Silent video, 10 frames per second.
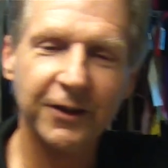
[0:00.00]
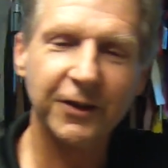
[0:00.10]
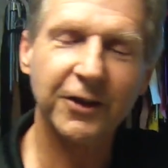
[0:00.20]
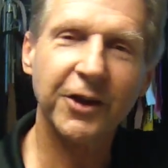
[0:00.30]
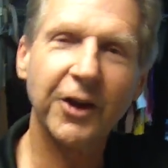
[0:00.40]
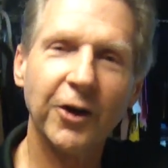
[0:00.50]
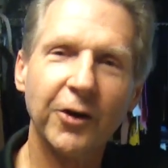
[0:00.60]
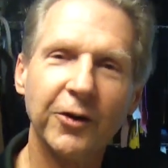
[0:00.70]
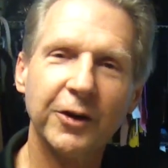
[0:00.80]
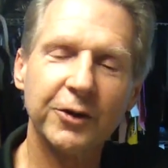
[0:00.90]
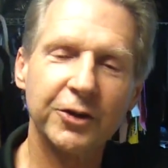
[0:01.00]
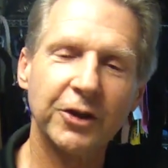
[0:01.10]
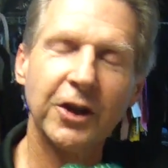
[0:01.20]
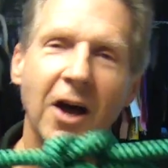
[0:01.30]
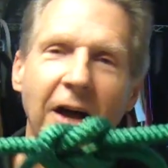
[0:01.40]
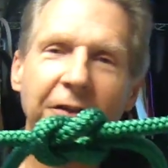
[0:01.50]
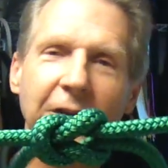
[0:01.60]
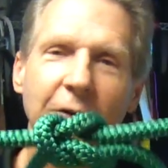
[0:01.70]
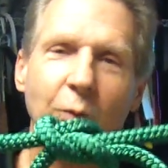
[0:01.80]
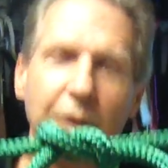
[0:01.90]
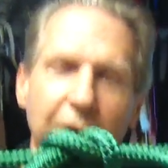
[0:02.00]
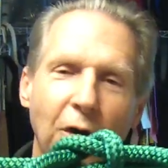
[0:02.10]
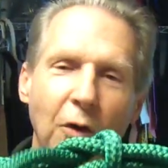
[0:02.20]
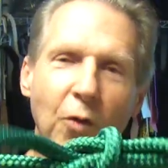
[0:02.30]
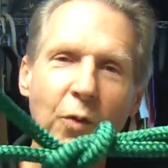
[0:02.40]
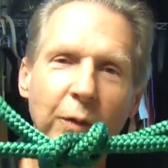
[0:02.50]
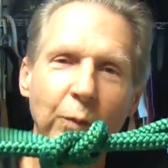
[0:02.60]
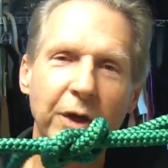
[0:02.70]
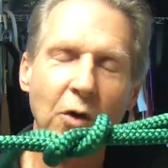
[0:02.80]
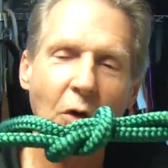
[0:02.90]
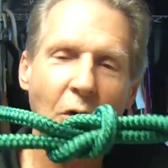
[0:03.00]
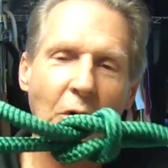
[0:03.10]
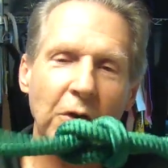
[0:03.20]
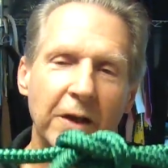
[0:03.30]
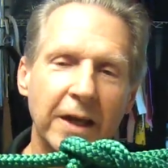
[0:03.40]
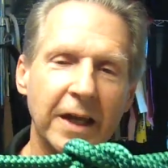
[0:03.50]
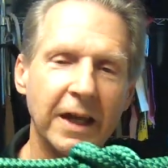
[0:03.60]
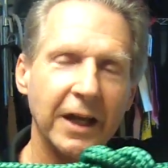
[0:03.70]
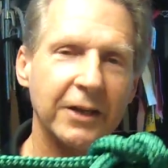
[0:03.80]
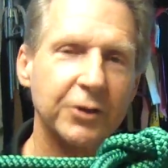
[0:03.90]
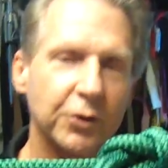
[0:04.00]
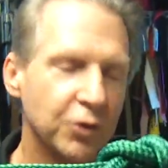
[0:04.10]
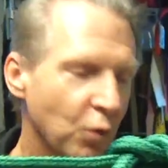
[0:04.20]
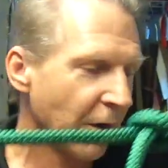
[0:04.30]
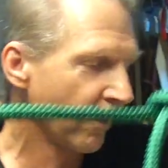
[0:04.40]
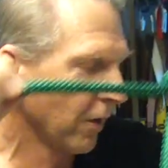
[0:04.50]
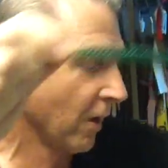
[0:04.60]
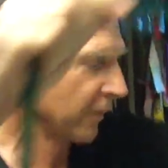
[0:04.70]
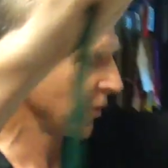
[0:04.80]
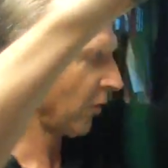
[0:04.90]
there is a knot that we know and we call as a square knot. It's